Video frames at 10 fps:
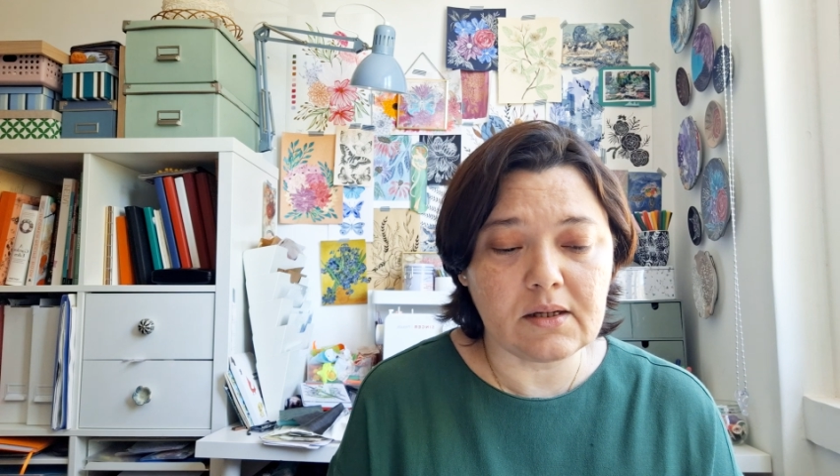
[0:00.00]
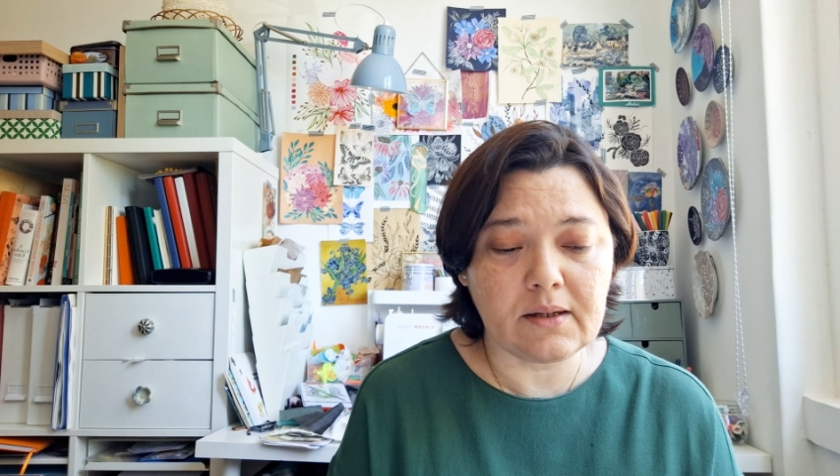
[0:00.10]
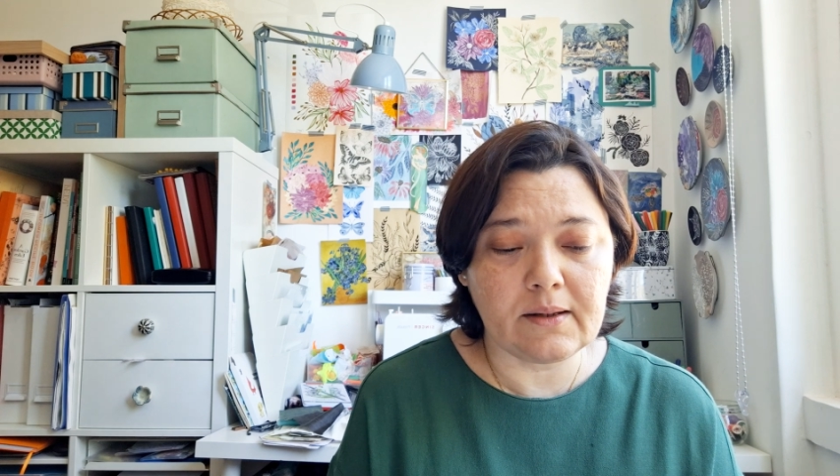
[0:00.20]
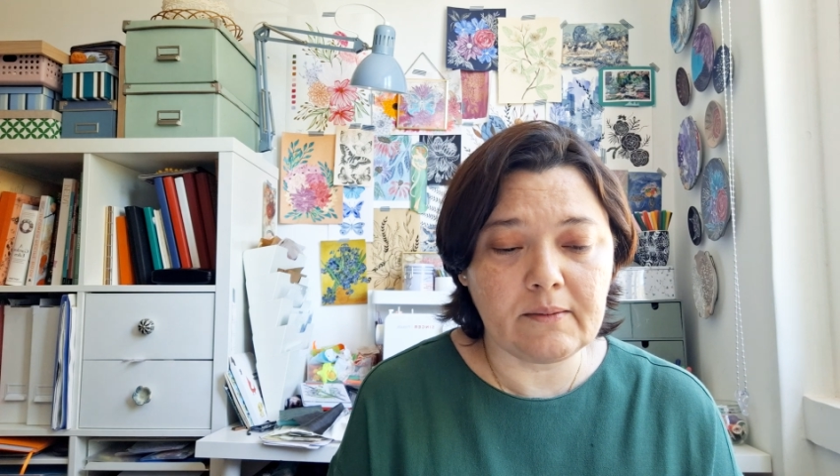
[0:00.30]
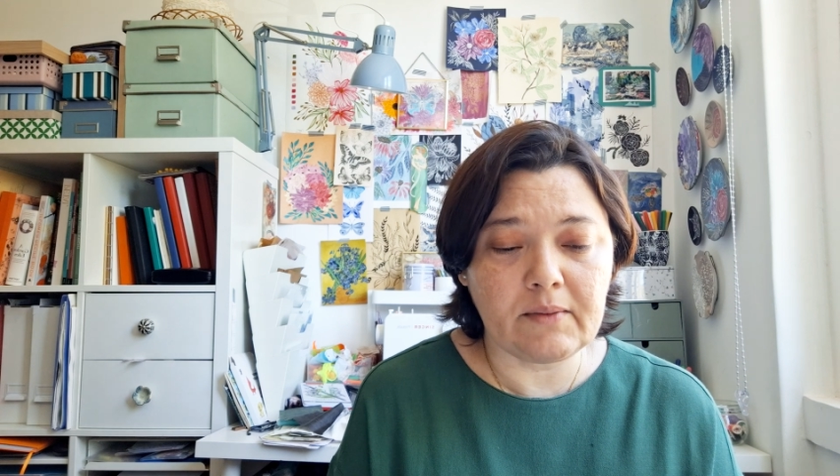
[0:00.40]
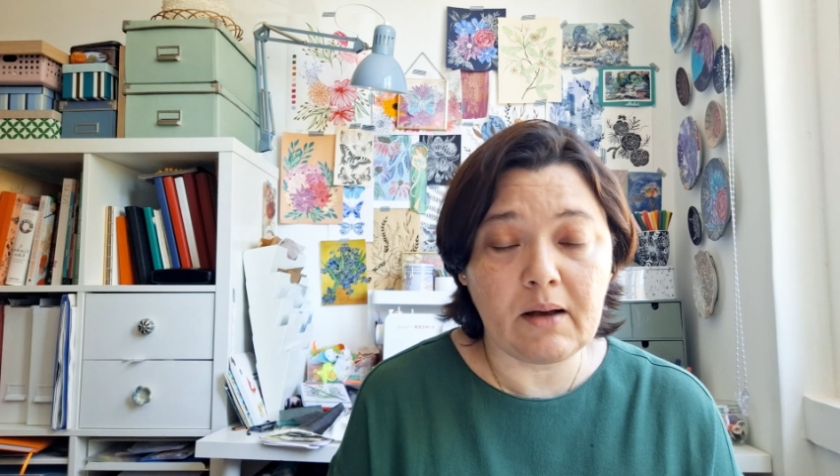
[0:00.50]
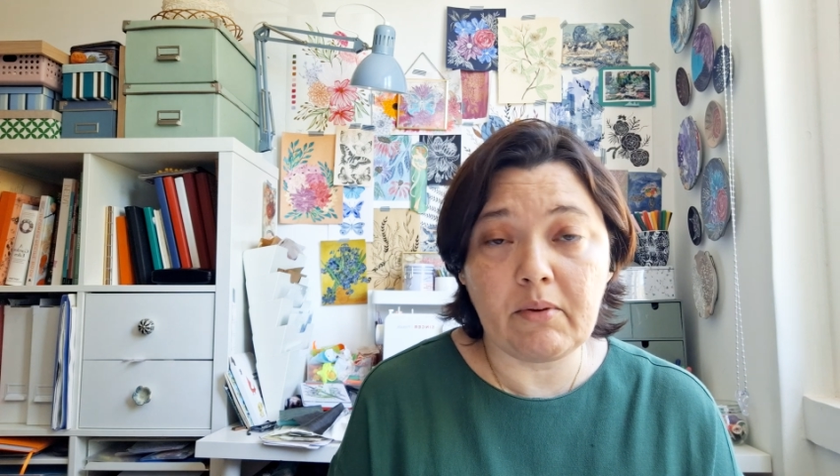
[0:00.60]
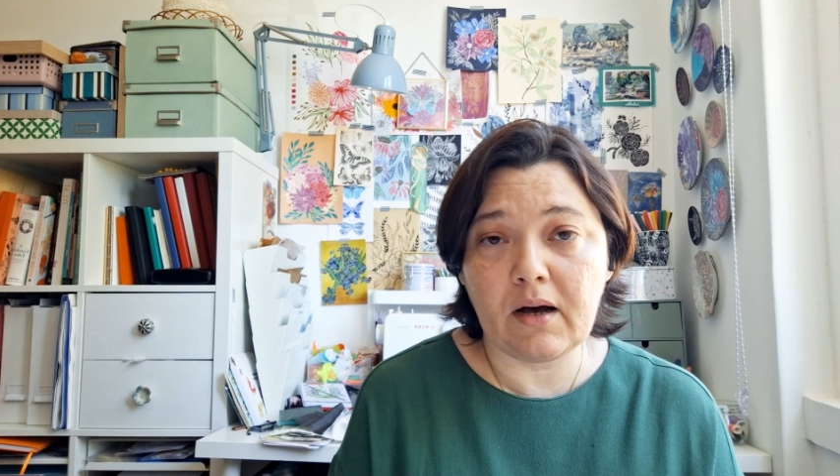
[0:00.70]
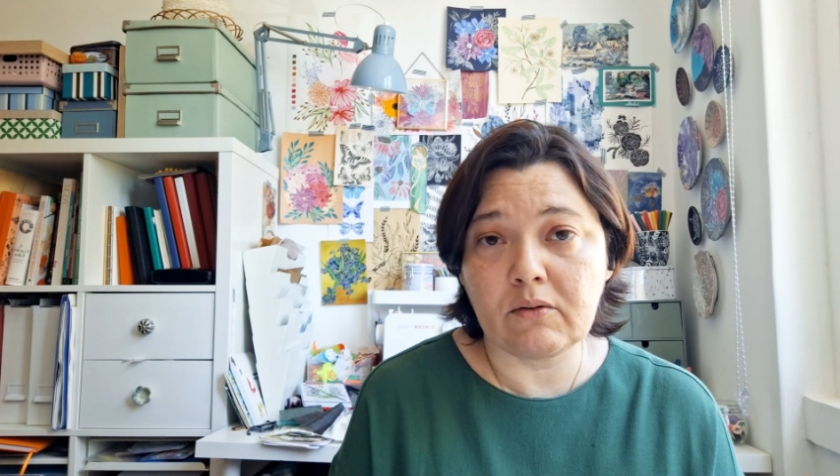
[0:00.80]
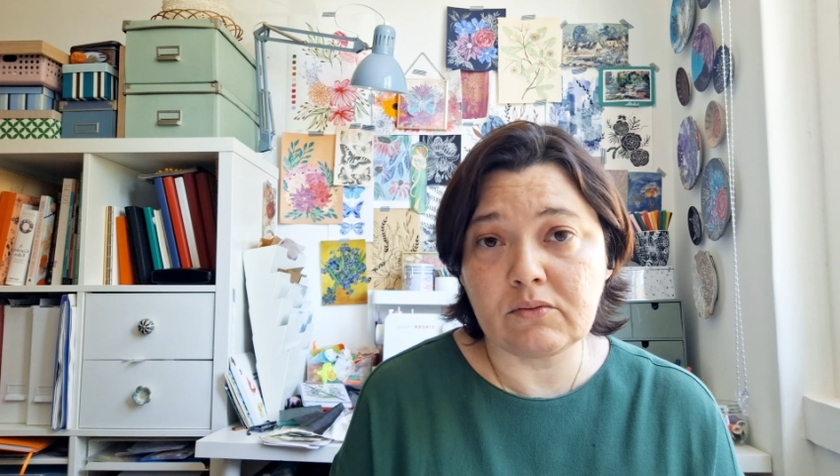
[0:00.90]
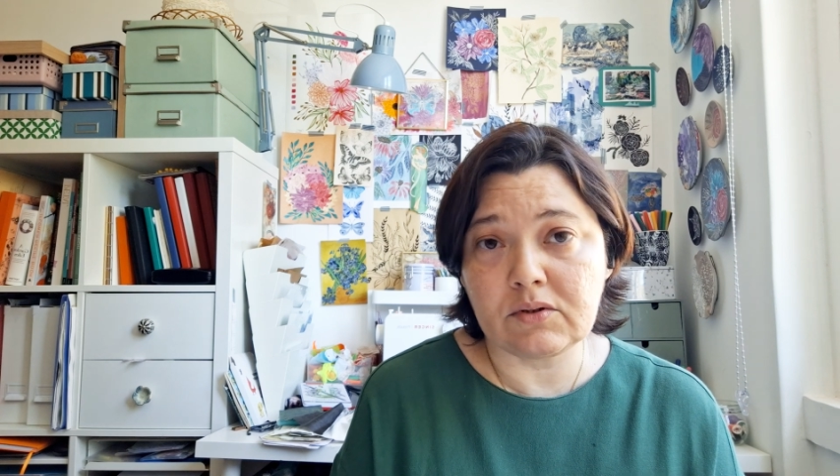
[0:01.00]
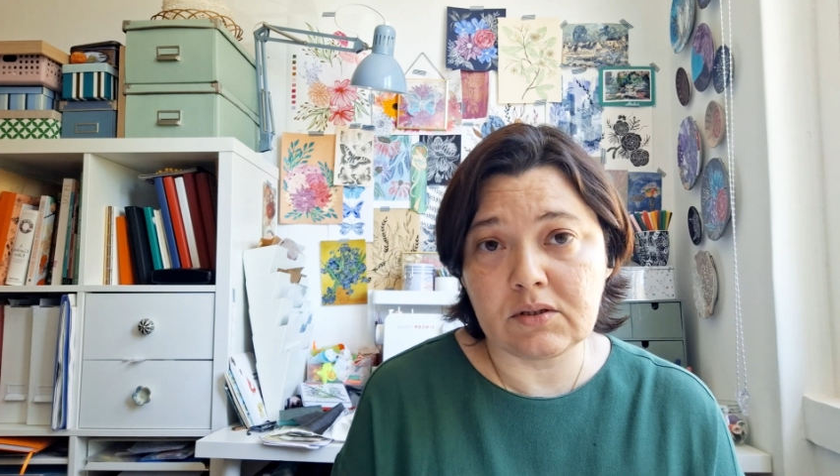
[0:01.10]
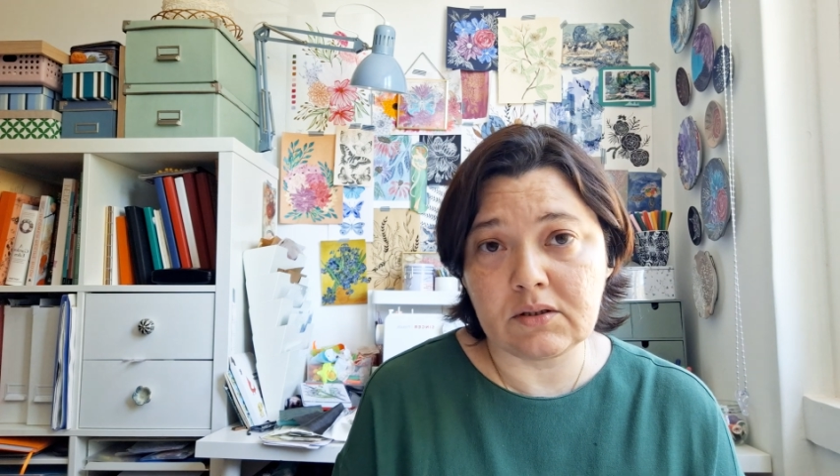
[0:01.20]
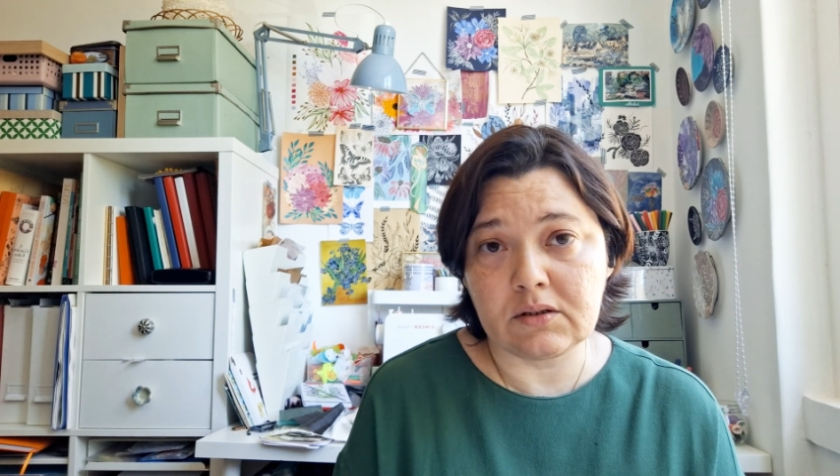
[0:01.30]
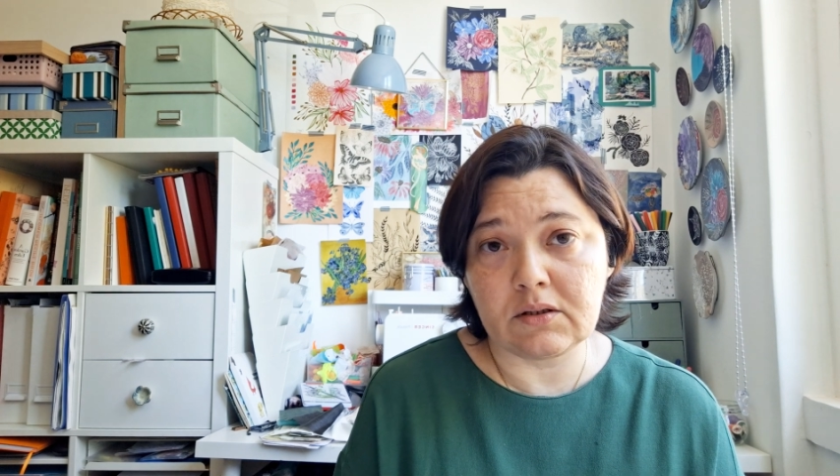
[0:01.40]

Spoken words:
about